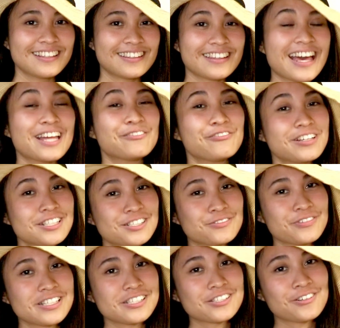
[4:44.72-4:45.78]
Then we'll
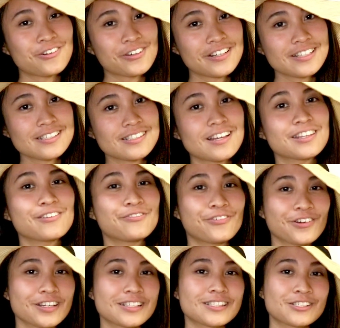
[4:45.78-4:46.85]
switch chords on the
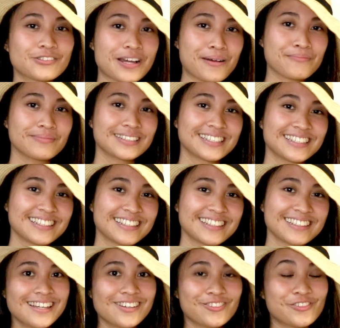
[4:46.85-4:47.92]
4th strum.
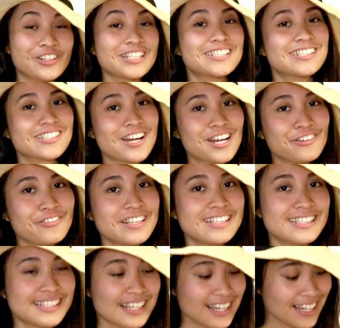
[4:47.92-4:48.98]
We'll start
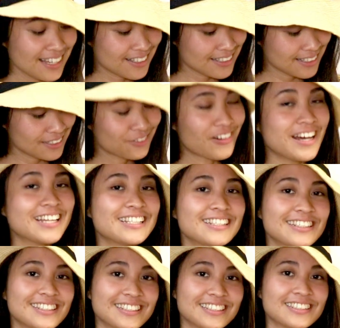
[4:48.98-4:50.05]
with C,
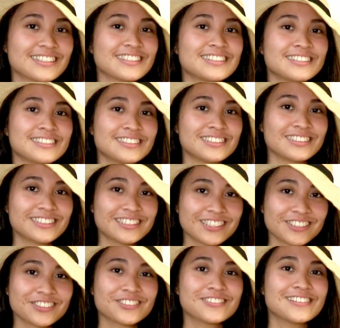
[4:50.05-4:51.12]
1,
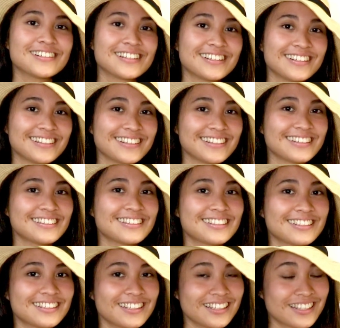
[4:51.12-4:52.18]

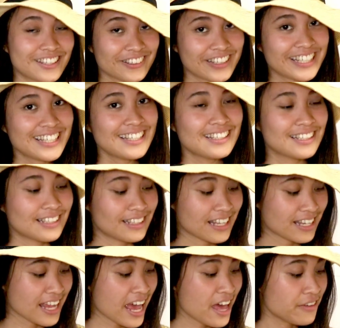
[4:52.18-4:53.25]
2, 3,
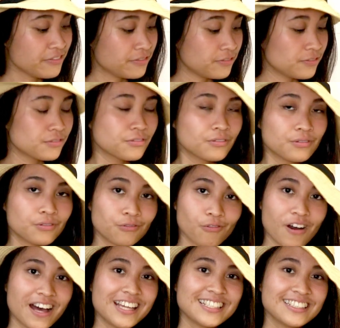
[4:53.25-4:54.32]
then F,
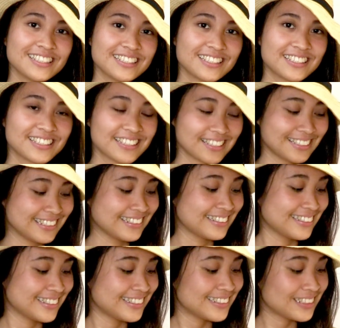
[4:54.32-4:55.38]

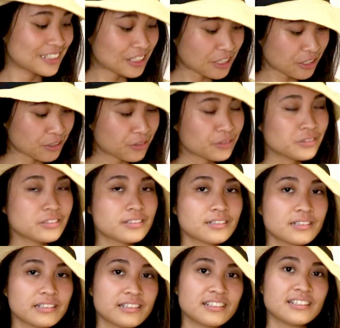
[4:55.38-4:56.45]
1,
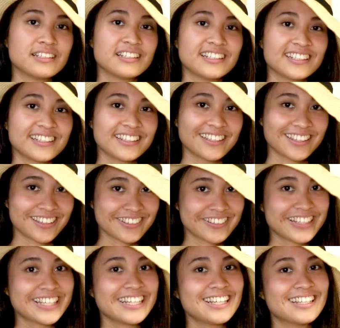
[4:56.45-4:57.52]
2,
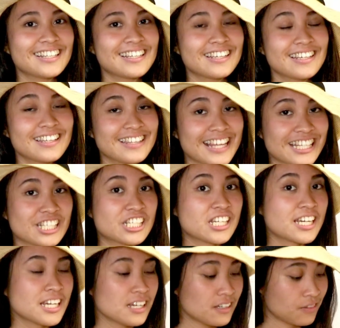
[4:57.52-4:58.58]
3, then
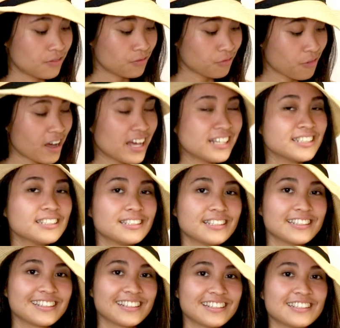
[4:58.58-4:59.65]
G,
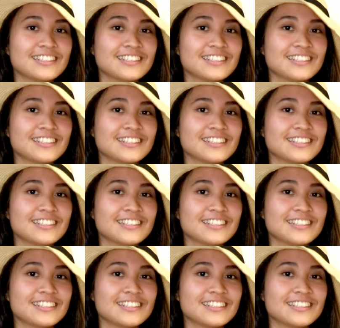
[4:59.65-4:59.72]
1,